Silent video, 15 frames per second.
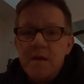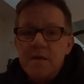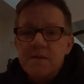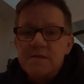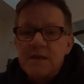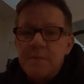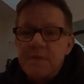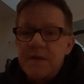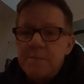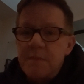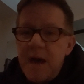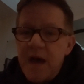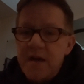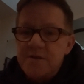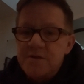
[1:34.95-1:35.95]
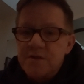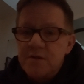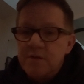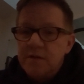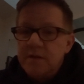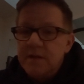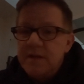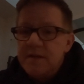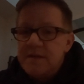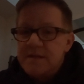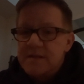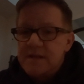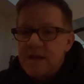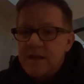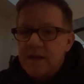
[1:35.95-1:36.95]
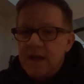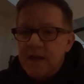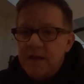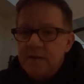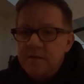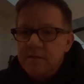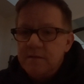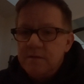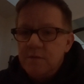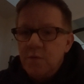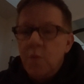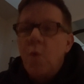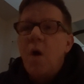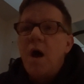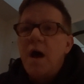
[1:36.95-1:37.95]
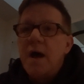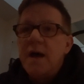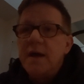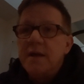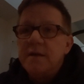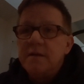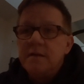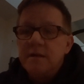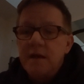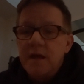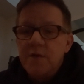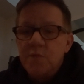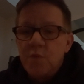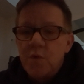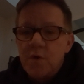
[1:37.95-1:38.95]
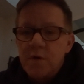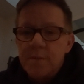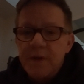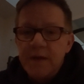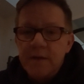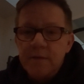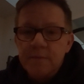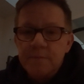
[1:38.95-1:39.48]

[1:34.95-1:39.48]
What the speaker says: something magical in the sunlight, wide and warming.